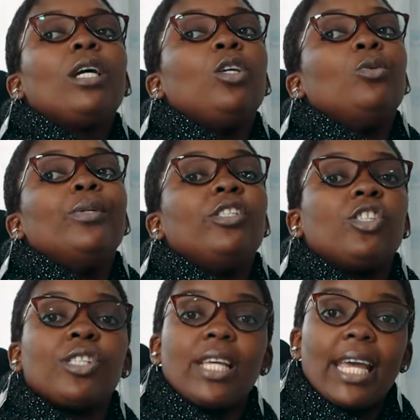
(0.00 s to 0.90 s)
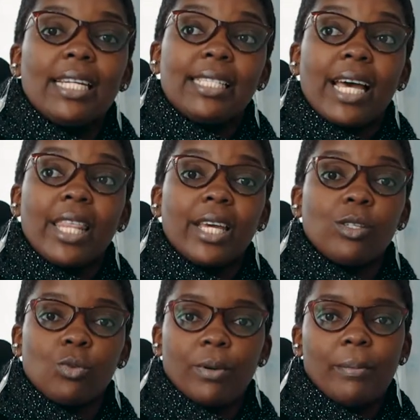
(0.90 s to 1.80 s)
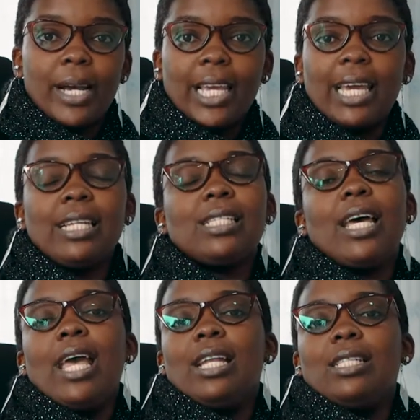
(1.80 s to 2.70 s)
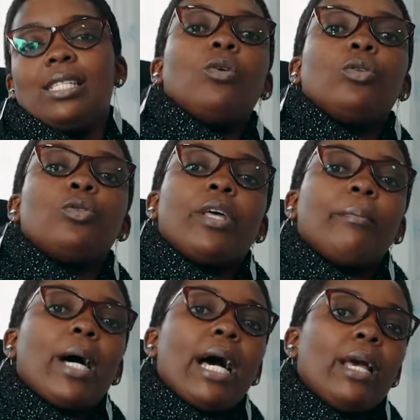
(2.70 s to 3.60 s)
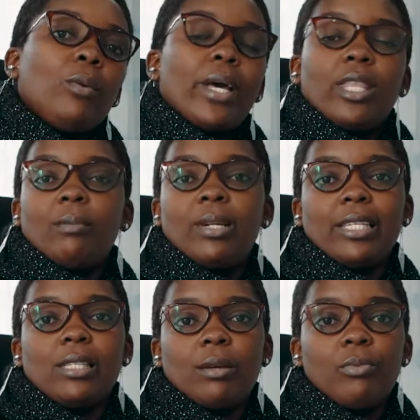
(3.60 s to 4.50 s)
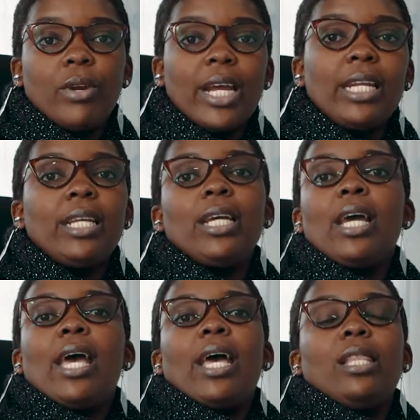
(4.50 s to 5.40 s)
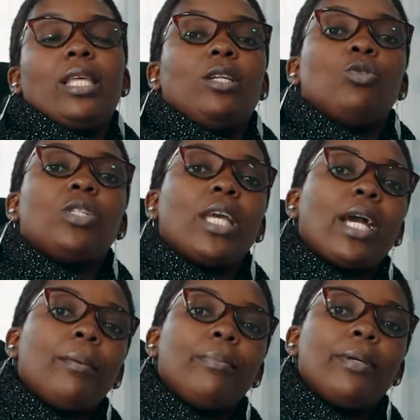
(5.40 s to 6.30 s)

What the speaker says: You will just enter the supermarket and go to the aisle where they place the bread, and then you take a